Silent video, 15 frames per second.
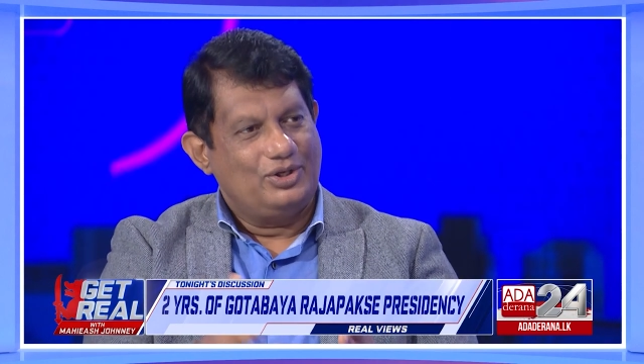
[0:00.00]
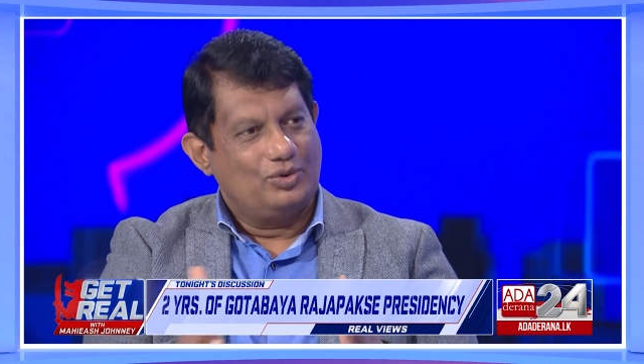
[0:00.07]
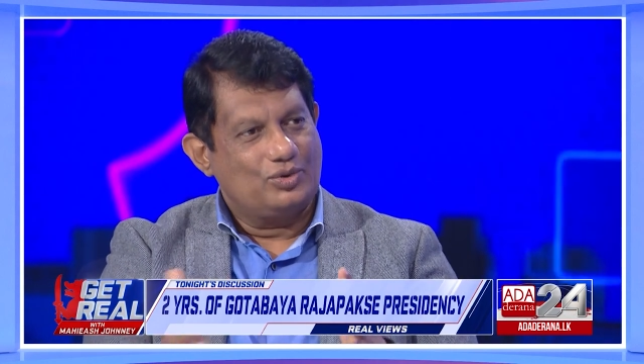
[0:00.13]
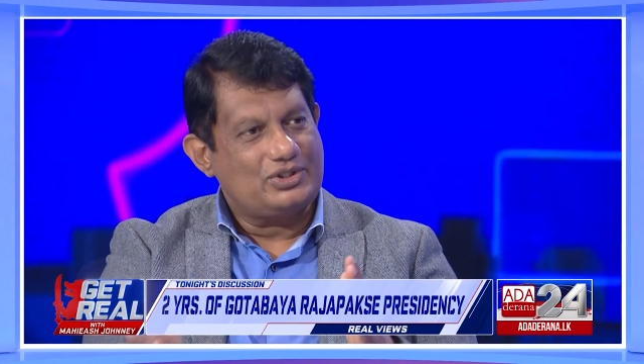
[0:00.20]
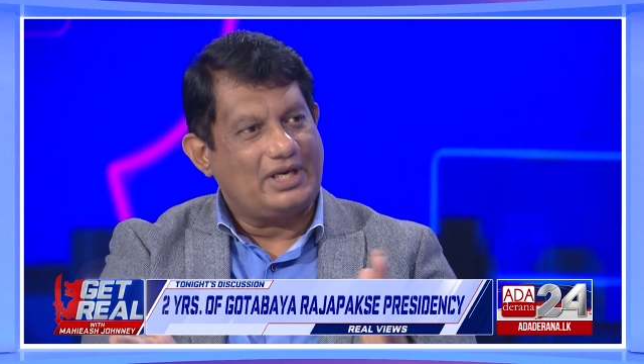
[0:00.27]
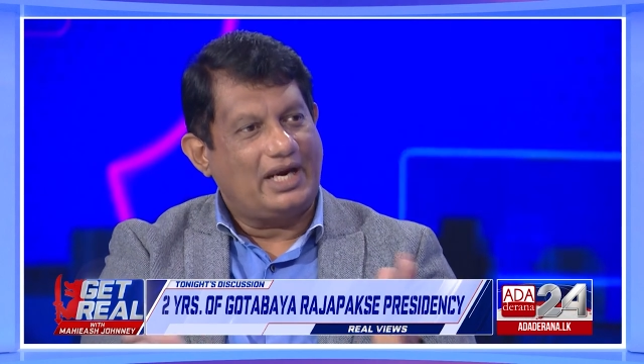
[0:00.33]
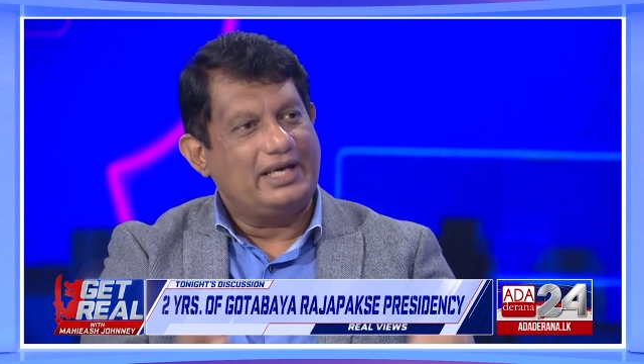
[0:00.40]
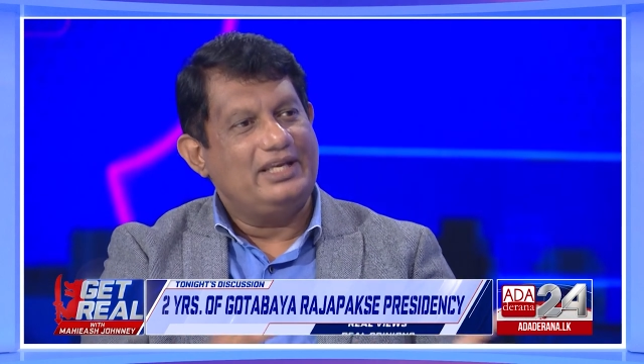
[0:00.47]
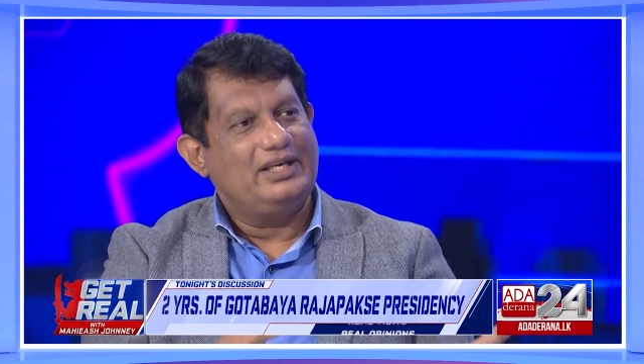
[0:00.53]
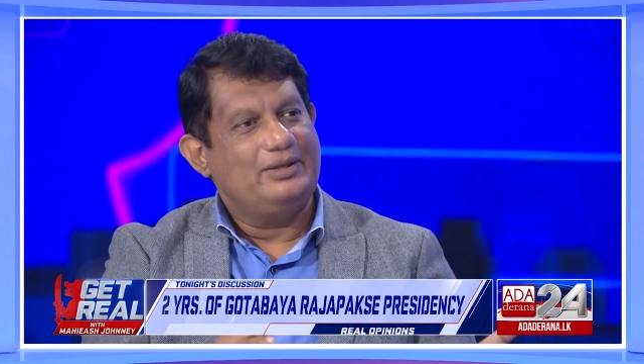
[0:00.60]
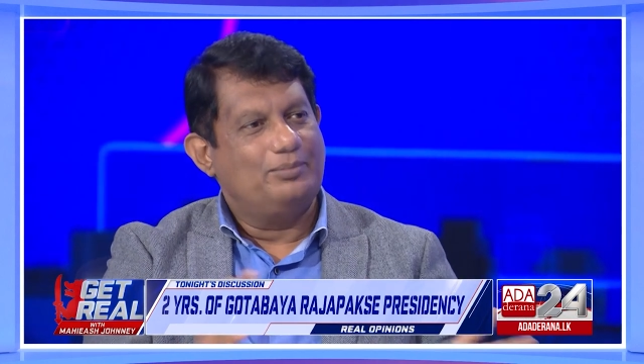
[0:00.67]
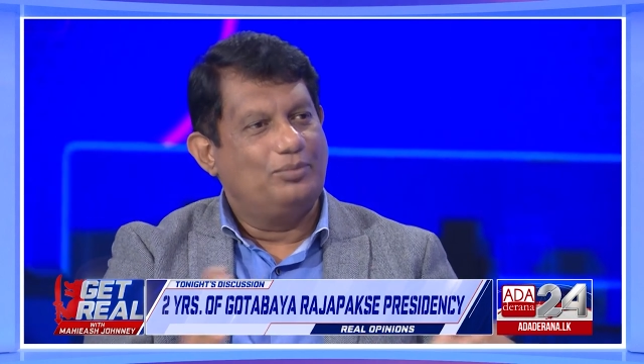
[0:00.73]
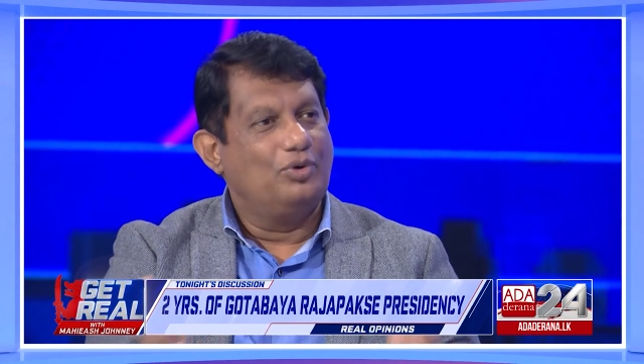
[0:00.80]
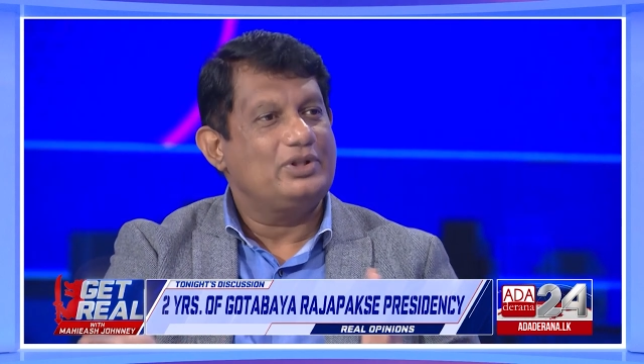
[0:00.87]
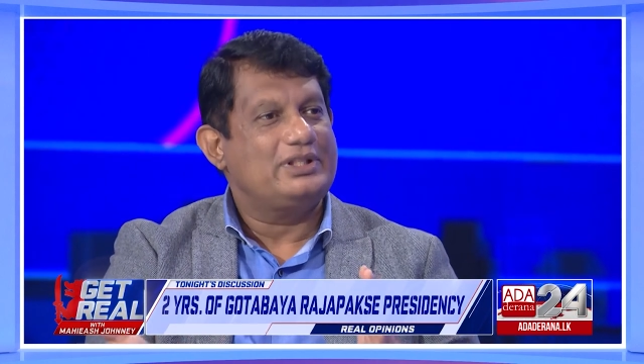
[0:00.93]
you study
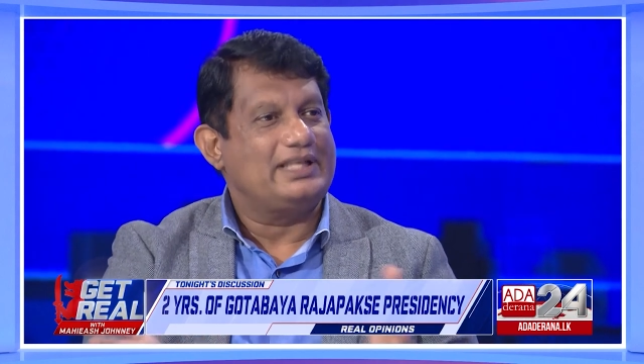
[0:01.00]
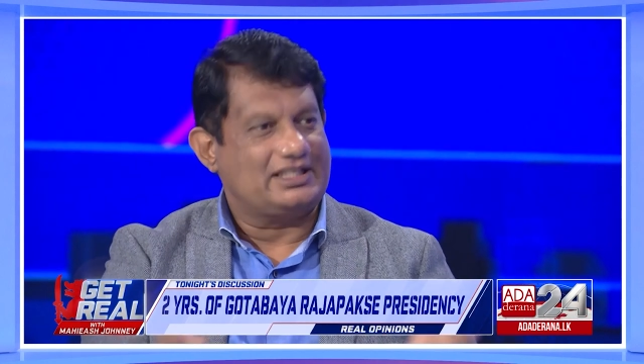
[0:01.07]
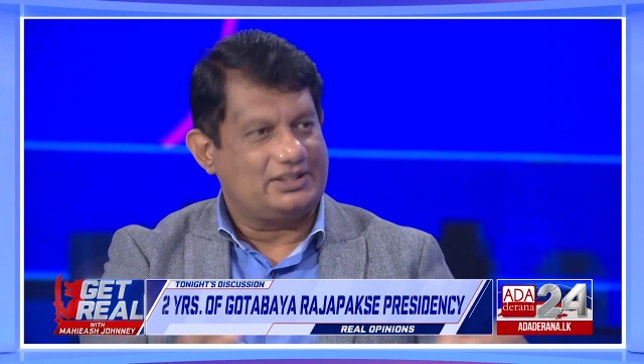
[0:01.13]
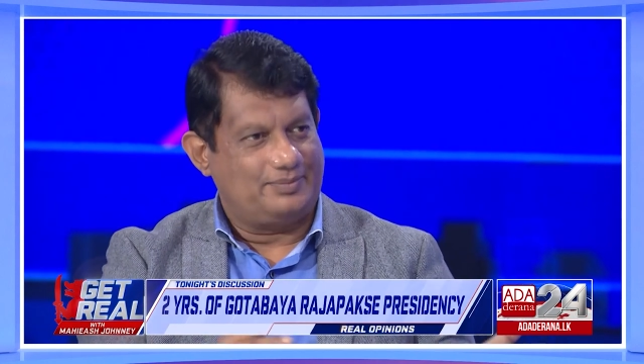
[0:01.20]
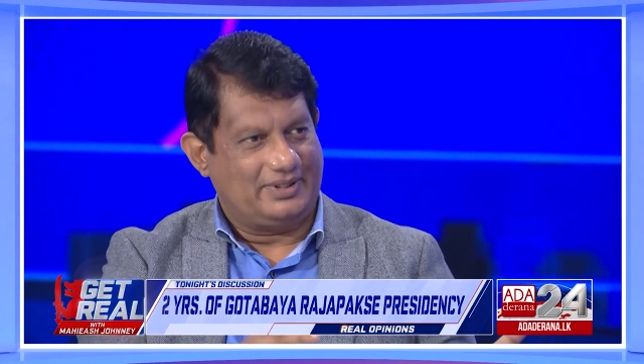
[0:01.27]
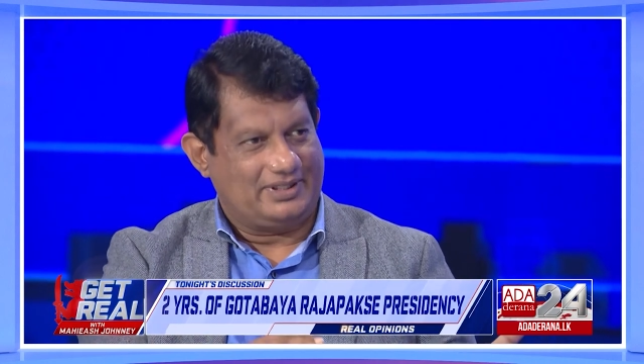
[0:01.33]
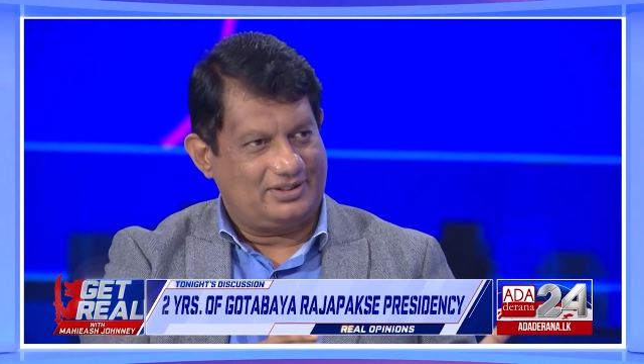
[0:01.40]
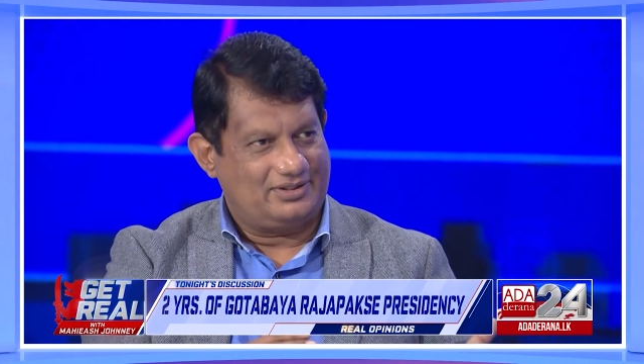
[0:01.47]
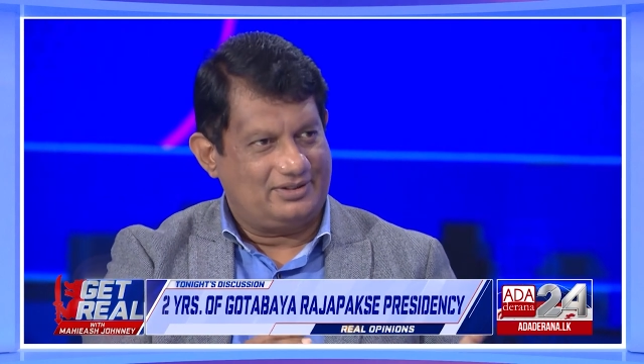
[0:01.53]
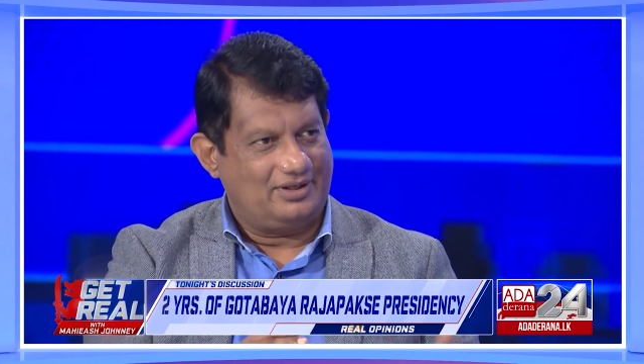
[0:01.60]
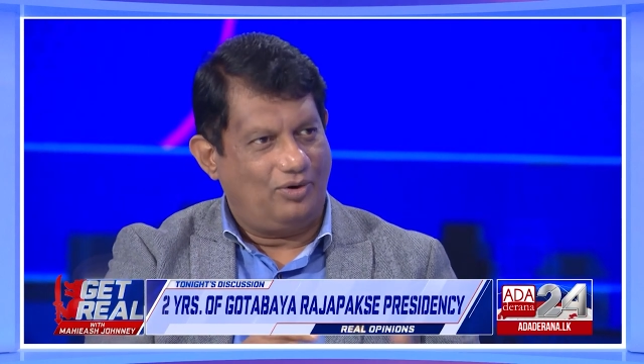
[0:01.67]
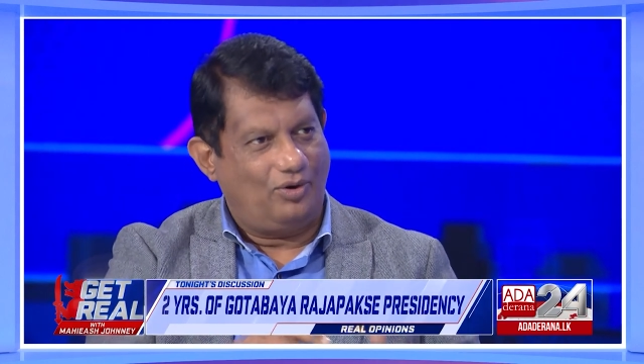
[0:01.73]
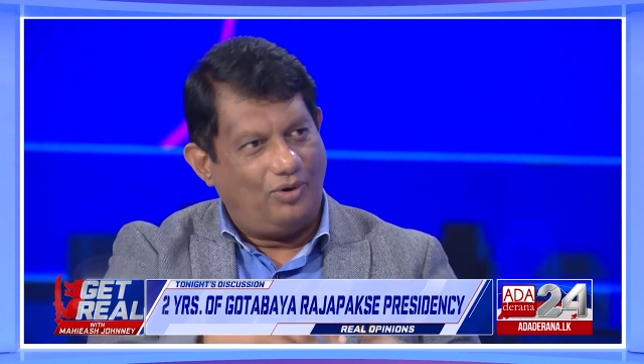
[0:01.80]
both aspects,